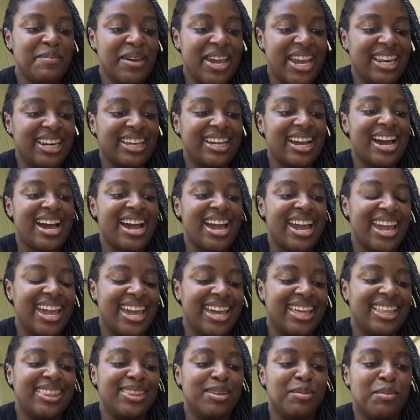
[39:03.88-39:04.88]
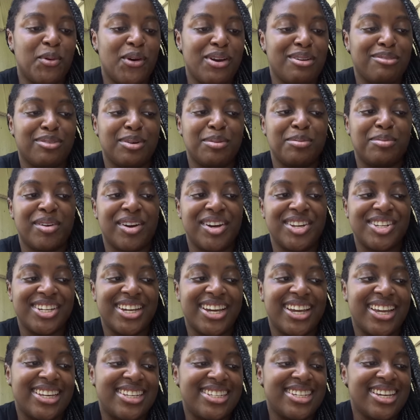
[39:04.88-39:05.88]
main guy in The Boyfriend
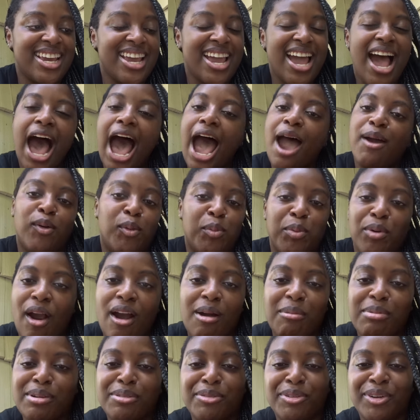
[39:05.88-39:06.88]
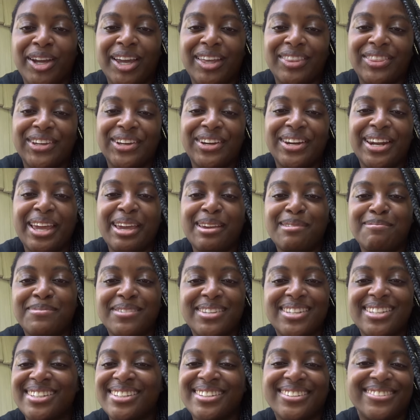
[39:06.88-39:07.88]
Project. I will probably forget their
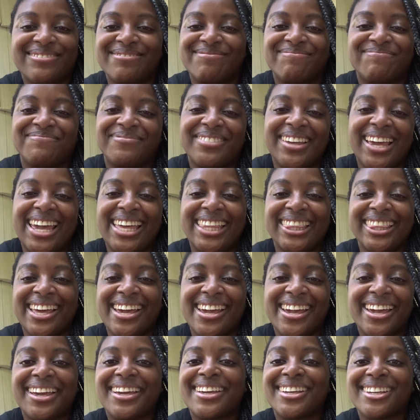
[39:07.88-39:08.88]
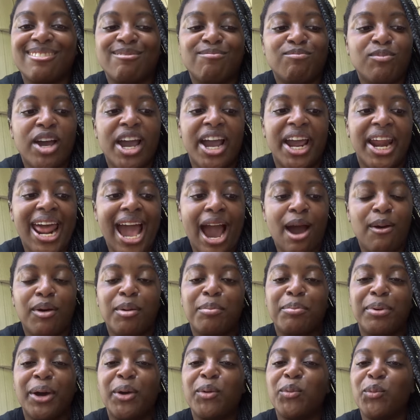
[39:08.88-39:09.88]
names in like an
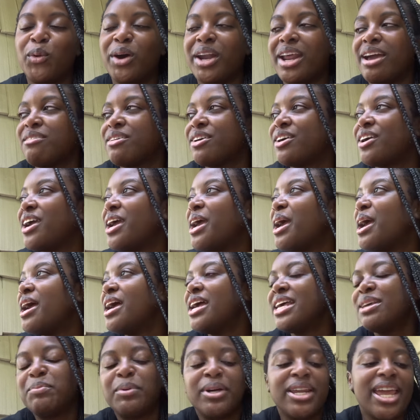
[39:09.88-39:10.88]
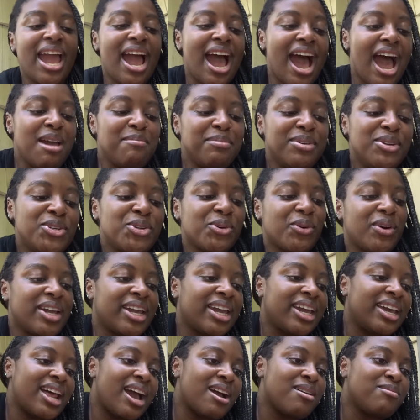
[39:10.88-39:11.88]
hour, but whatever. But yeah, I'm
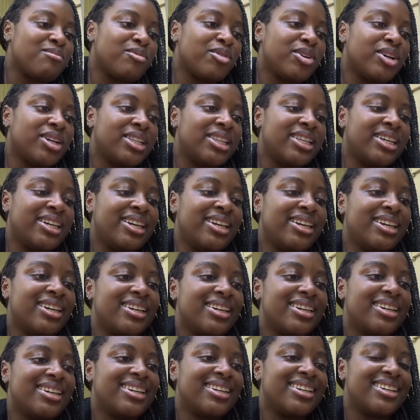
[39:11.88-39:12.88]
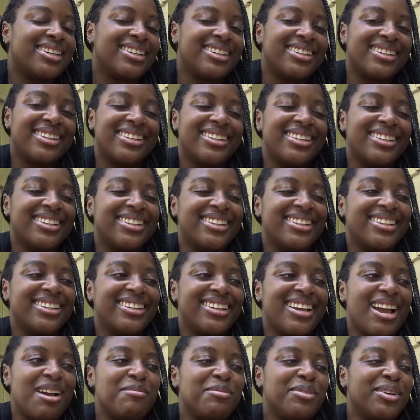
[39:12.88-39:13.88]
enjoying it. I'm really,
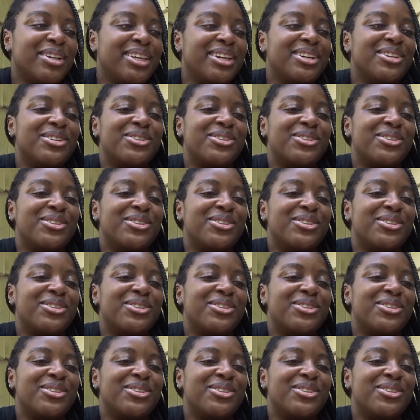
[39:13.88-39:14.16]
I'm really